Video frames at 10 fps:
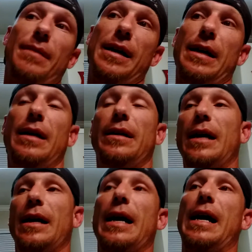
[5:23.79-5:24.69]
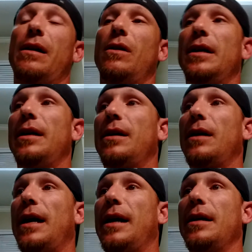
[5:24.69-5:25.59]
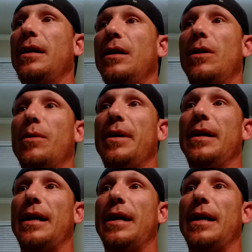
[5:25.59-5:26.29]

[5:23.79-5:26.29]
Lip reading: man, and I got all in there, like, you know what I mean,